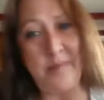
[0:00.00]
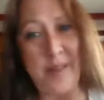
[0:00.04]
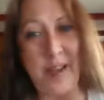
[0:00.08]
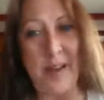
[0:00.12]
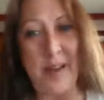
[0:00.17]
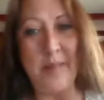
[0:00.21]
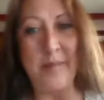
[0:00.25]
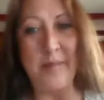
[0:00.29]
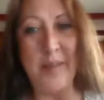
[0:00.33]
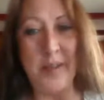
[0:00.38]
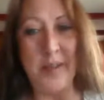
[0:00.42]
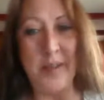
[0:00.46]

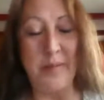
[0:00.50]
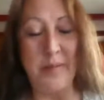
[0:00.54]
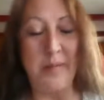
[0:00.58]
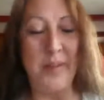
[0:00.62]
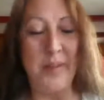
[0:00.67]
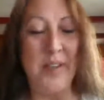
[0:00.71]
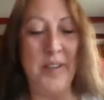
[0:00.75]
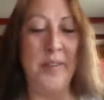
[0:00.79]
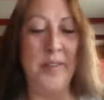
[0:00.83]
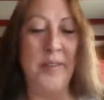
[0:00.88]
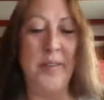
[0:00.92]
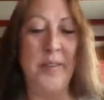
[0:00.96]
I'm going to be
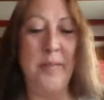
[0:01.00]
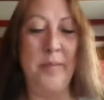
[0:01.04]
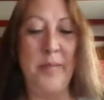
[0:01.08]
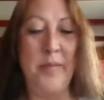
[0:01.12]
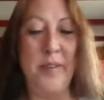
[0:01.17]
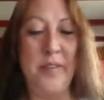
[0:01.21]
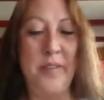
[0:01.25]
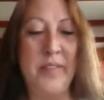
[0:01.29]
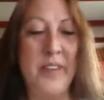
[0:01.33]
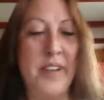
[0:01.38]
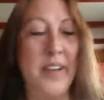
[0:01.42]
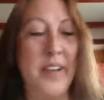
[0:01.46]
doing
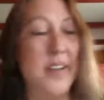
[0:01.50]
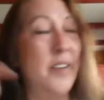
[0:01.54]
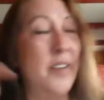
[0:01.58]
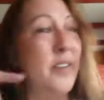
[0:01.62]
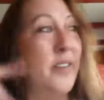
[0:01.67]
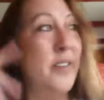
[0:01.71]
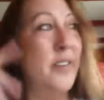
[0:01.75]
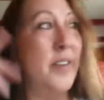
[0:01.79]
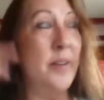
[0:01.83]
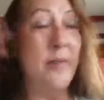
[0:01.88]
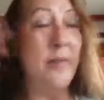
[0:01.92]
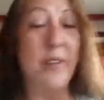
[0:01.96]
more
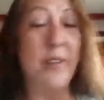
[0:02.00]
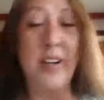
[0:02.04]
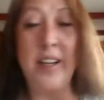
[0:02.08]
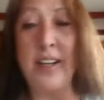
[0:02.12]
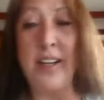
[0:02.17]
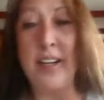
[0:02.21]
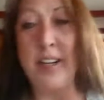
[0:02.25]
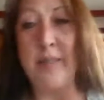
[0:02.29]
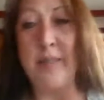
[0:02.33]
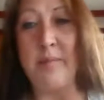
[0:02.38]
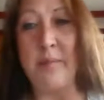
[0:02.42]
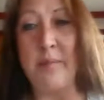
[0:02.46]
videos. I want to
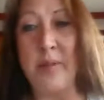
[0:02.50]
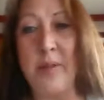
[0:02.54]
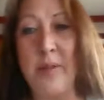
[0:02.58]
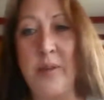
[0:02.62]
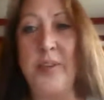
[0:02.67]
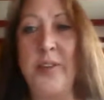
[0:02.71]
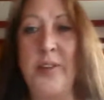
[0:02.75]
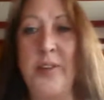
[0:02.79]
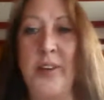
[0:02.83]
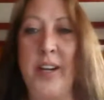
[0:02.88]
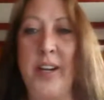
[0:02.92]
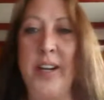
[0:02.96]
get more
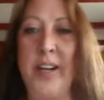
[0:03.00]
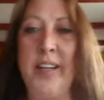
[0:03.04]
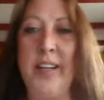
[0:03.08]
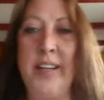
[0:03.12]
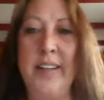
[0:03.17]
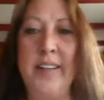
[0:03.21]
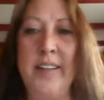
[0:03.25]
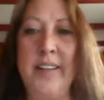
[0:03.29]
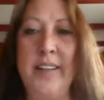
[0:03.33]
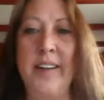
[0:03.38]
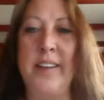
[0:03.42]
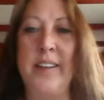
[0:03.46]

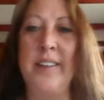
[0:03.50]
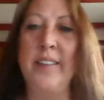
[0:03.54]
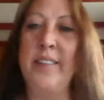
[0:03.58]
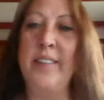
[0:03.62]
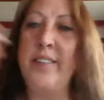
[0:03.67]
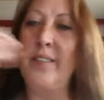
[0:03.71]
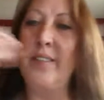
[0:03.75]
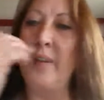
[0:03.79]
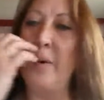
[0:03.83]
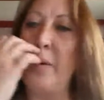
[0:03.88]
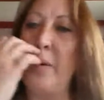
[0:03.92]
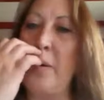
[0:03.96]
training done
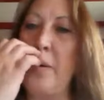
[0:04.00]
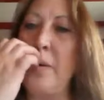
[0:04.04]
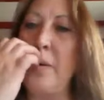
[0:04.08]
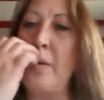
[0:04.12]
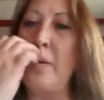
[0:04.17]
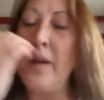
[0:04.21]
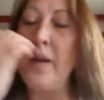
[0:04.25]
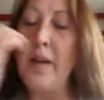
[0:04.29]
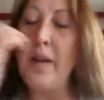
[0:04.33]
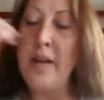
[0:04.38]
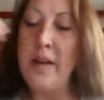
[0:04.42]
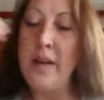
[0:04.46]

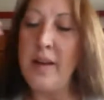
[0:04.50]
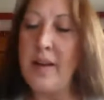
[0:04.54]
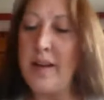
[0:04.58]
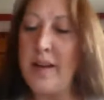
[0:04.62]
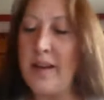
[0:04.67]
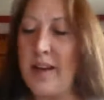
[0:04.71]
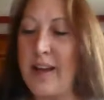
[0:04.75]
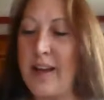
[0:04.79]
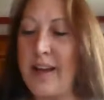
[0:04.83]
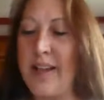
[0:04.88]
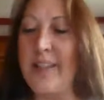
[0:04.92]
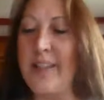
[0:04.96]
so
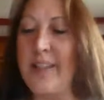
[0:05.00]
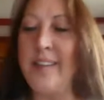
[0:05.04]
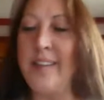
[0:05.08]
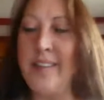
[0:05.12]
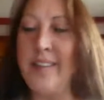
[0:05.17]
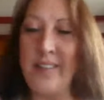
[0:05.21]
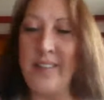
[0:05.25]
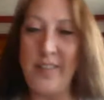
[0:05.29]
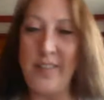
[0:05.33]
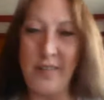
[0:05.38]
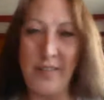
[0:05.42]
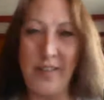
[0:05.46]
I
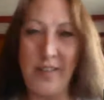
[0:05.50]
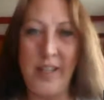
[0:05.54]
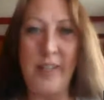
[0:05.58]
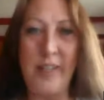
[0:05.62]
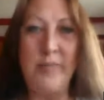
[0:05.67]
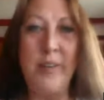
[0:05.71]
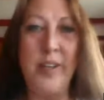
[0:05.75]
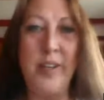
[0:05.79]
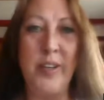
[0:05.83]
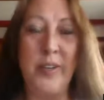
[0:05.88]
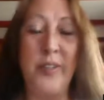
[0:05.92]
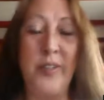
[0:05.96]
can do like
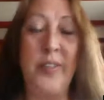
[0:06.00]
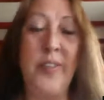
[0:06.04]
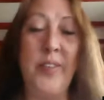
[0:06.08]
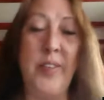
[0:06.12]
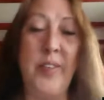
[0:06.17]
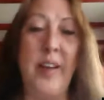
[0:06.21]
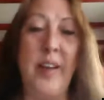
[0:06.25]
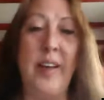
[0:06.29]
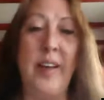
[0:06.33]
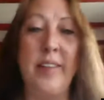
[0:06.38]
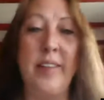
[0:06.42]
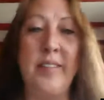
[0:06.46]
what you
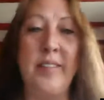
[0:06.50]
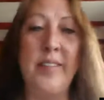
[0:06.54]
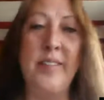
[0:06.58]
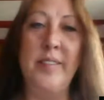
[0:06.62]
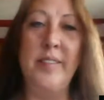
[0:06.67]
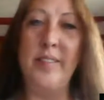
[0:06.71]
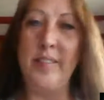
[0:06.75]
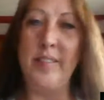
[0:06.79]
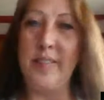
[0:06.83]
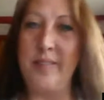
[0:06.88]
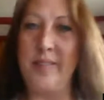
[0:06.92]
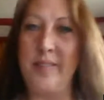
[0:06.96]
said.
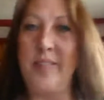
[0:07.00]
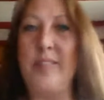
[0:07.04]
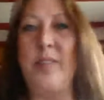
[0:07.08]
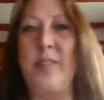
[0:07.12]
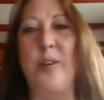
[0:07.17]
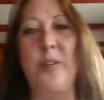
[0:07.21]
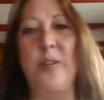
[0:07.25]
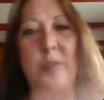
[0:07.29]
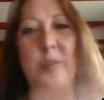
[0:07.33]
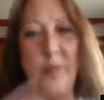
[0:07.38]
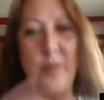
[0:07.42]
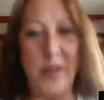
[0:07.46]

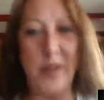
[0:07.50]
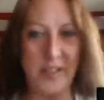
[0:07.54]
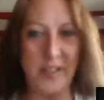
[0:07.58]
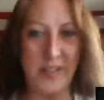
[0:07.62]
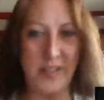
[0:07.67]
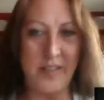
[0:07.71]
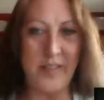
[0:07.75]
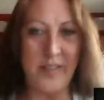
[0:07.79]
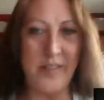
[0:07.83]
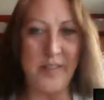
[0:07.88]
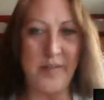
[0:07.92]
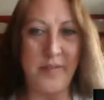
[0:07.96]
Go watch
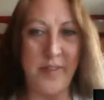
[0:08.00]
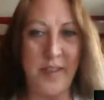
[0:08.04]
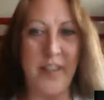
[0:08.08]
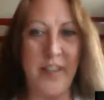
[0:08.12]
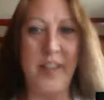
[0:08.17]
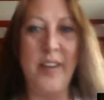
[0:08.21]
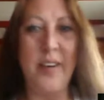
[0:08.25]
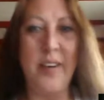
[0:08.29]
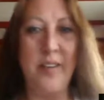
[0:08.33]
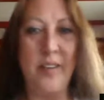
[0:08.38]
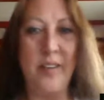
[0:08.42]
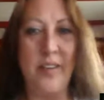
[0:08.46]
this
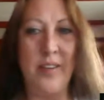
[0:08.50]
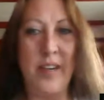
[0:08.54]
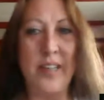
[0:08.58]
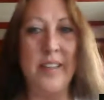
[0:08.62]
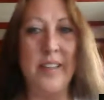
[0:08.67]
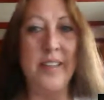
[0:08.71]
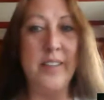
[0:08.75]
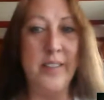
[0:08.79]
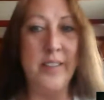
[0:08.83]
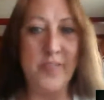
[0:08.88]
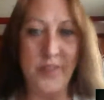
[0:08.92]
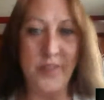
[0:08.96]
video. I
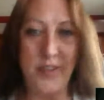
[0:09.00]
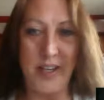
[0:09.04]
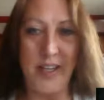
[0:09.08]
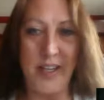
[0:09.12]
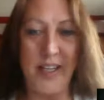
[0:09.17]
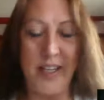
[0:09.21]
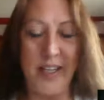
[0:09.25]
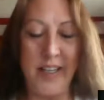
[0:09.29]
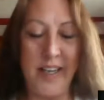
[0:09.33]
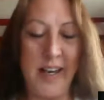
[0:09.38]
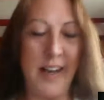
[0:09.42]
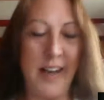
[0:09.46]
did a
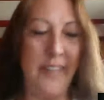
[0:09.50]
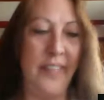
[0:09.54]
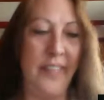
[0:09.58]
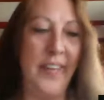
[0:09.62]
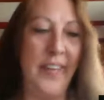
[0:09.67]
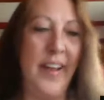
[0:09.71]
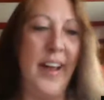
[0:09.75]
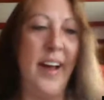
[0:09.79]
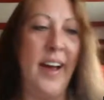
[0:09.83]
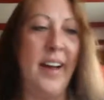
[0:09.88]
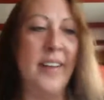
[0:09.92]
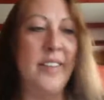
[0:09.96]
training on
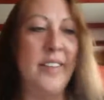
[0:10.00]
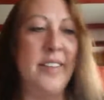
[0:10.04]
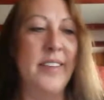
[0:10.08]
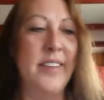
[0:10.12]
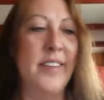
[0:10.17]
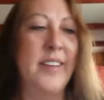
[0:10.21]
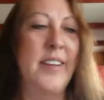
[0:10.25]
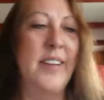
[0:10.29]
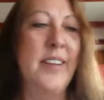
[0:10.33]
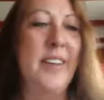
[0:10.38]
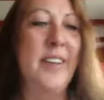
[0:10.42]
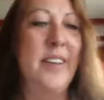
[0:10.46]
that.
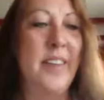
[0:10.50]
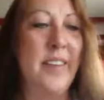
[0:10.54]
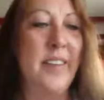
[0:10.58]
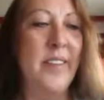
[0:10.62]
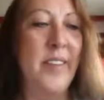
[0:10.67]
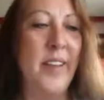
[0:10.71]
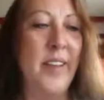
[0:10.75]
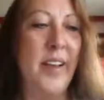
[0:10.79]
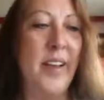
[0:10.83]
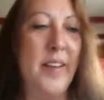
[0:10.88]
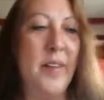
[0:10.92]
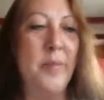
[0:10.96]
So
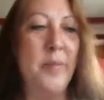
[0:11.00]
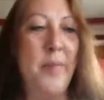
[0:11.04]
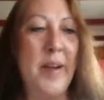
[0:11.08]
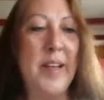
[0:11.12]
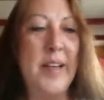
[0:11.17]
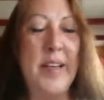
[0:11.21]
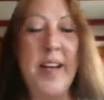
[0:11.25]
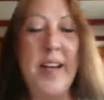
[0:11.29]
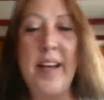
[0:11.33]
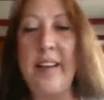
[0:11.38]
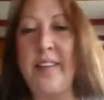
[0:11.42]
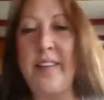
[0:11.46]
that's my
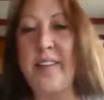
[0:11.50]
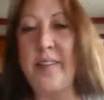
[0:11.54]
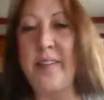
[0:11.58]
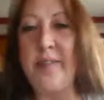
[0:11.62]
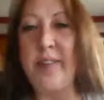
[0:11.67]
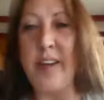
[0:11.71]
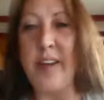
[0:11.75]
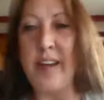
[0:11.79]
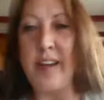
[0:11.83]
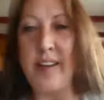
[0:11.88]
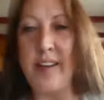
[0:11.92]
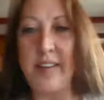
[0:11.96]
next
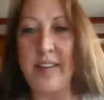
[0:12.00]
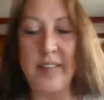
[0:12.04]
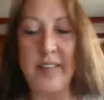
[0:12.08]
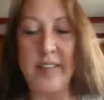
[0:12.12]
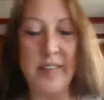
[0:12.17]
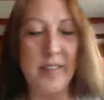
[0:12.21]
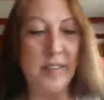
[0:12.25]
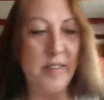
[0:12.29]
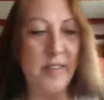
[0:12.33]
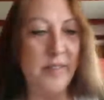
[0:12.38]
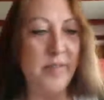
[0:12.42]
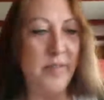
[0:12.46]
phase
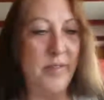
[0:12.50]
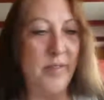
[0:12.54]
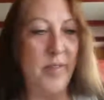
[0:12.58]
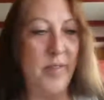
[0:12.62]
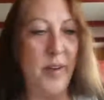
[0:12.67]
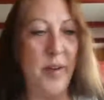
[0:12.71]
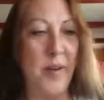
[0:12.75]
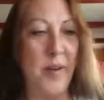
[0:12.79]
of